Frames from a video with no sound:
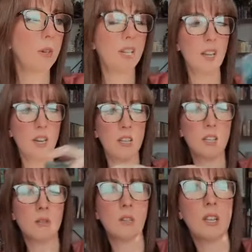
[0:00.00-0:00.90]
I'm really
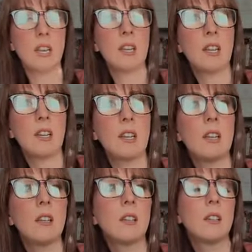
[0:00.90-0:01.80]
liking this one again
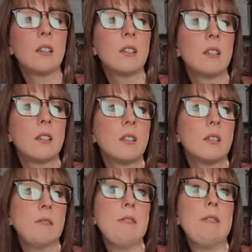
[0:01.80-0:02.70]
lately.
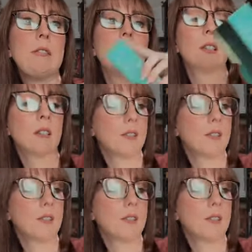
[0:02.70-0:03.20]
Ooh.